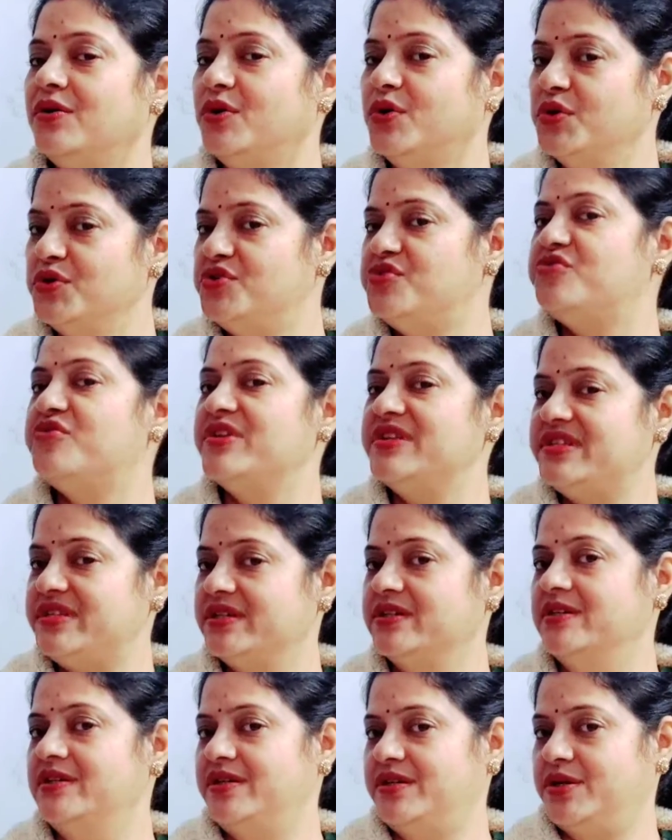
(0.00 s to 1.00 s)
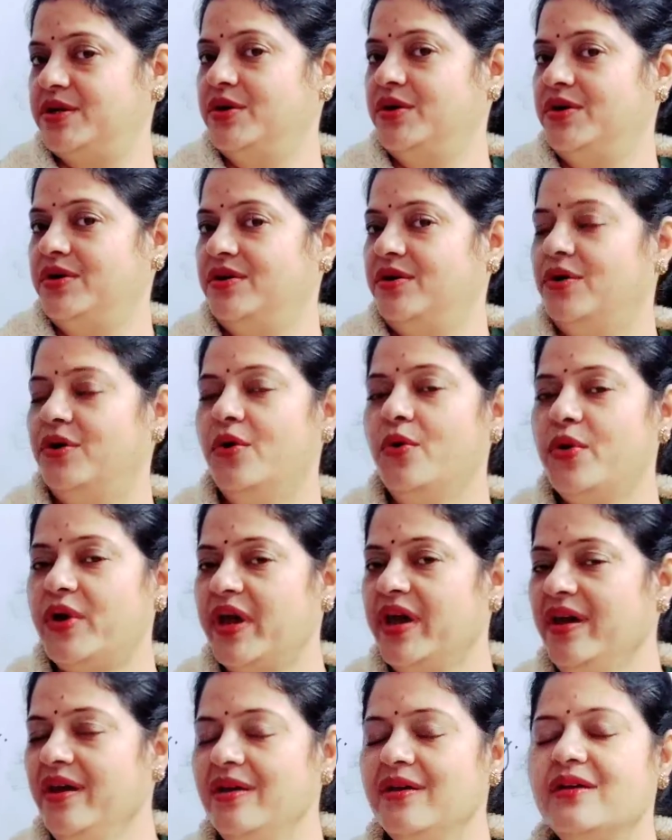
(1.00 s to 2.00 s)
good result.
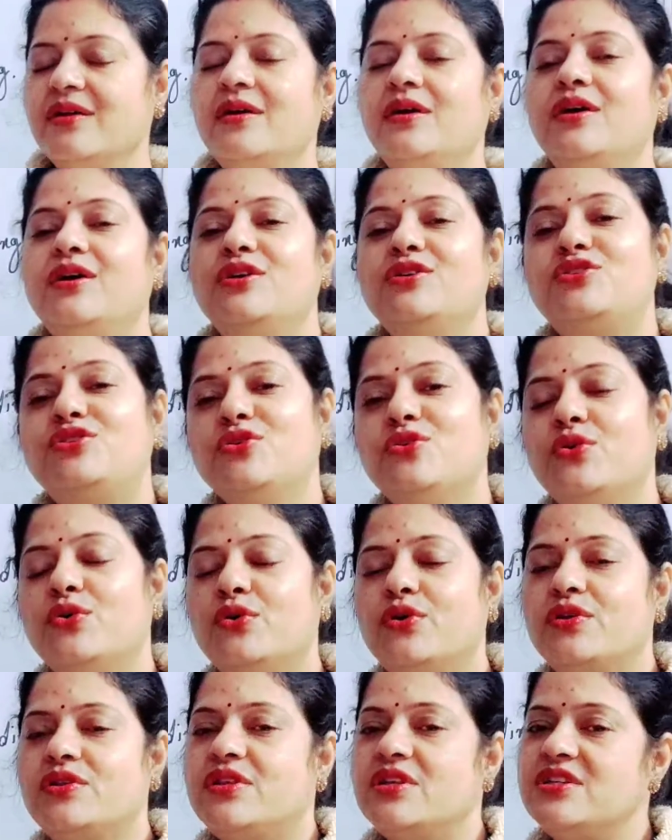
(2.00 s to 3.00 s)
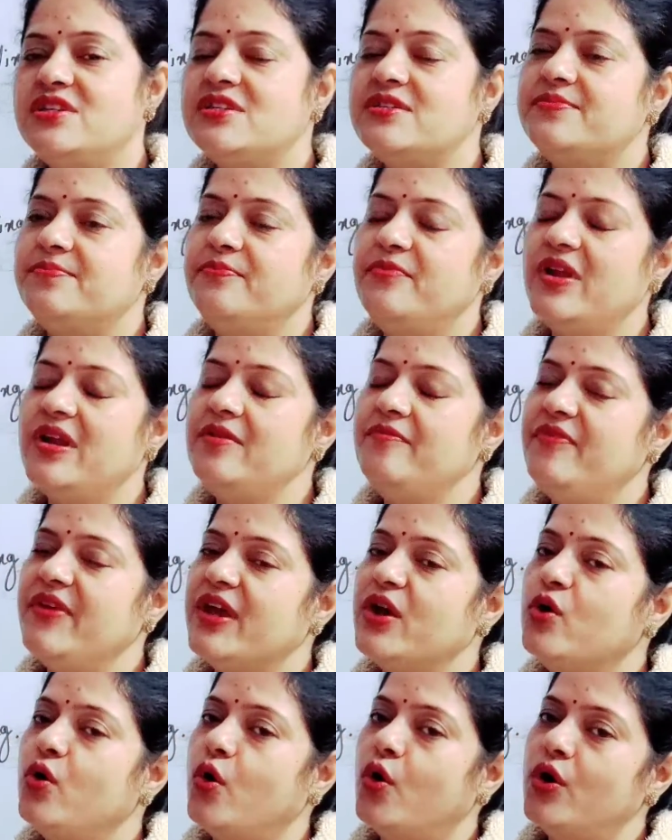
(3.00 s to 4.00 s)
Okay, so this will
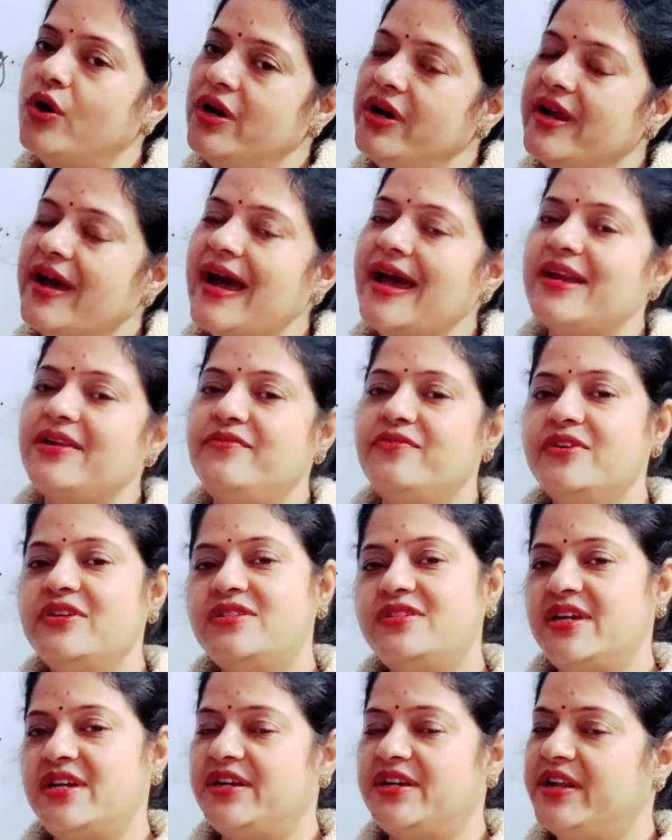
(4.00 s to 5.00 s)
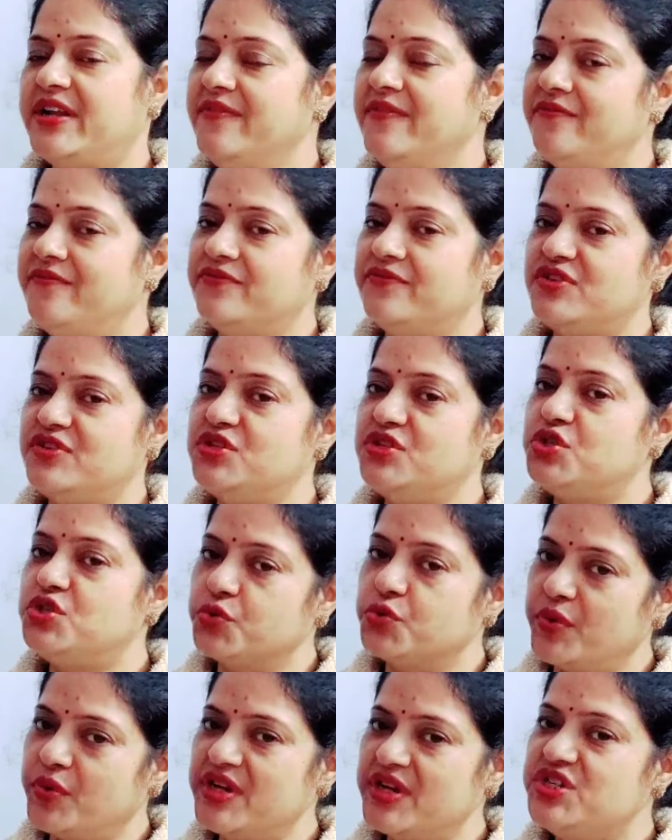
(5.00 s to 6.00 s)
be called adversative
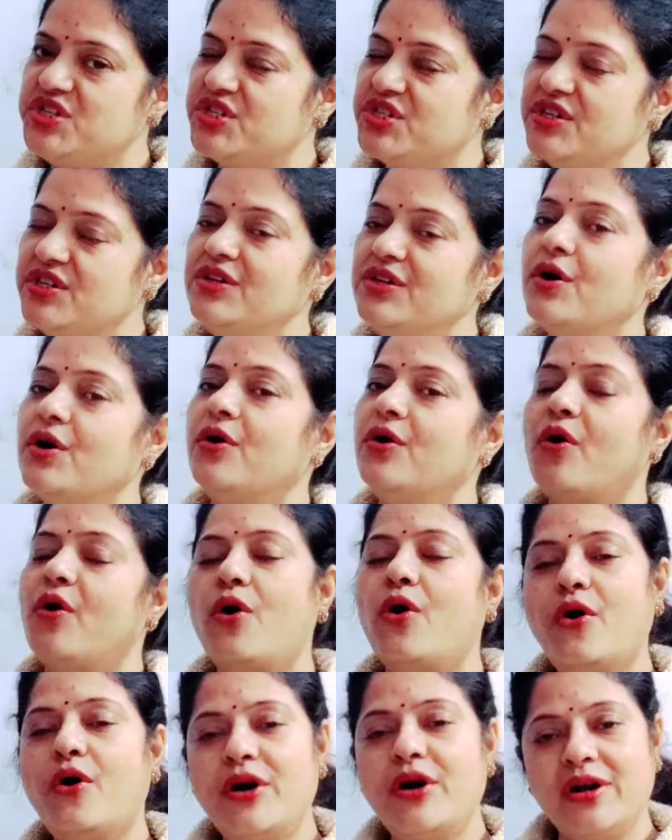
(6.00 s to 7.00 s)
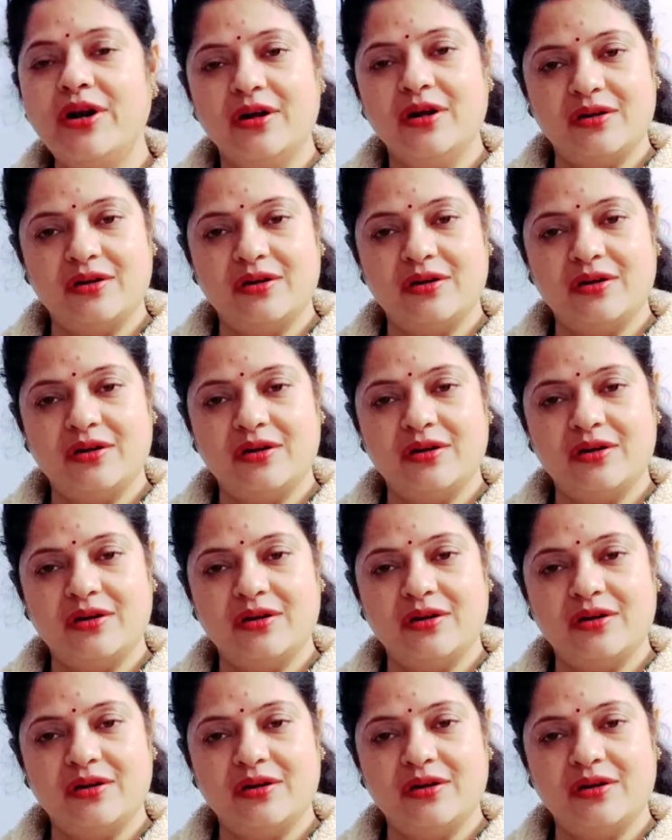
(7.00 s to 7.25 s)
situation or